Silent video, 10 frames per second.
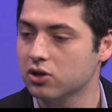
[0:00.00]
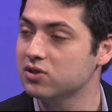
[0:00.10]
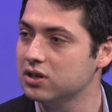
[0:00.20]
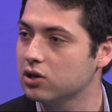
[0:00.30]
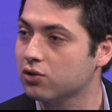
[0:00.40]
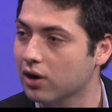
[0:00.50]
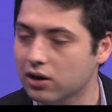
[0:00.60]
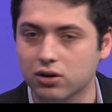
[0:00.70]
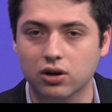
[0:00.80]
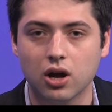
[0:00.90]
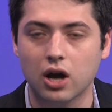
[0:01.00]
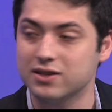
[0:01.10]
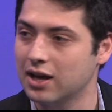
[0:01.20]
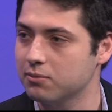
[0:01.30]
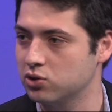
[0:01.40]
You see greater
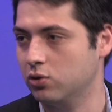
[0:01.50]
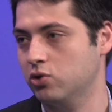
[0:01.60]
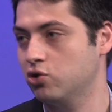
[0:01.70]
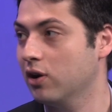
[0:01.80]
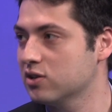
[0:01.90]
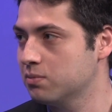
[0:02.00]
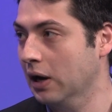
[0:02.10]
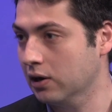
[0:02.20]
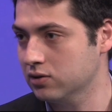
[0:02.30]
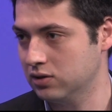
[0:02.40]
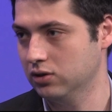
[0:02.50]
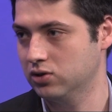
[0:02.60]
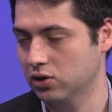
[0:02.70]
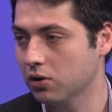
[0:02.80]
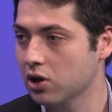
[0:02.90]
attempts towards transparency.
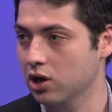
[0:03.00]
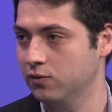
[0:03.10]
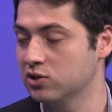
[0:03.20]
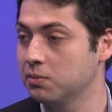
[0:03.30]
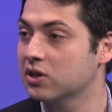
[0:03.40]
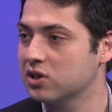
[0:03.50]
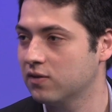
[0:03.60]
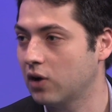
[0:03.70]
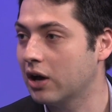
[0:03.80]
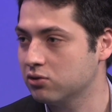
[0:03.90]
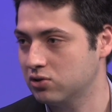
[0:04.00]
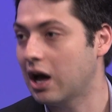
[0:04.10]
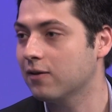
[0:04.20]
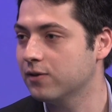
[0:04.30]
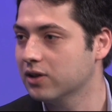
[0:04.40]
So if you speak to advisors,
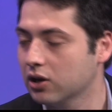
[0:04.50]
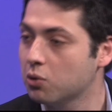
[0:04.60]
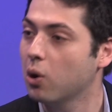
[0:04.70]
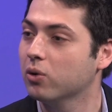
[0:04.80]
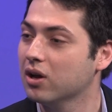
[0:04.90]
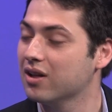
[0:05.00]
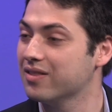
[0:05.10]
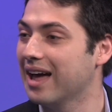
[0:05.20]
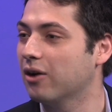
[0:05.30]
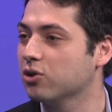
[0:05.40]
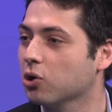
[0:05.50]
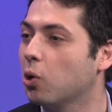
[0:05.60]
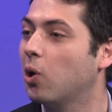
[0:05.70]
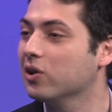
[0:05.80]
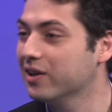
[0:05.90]
often they quote now your
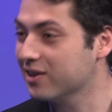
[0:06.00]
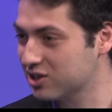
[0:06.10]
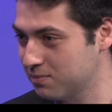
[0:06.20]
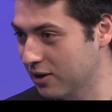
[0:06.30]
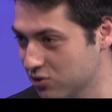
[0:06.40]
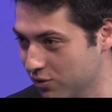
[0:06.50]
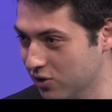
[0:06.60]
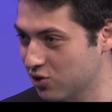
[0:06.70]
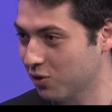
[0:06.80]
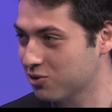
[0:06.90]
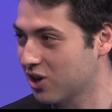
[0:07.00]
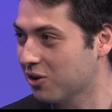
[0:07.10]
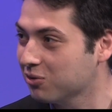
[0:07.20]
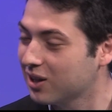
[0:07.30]
all-in expense ratio, which I don't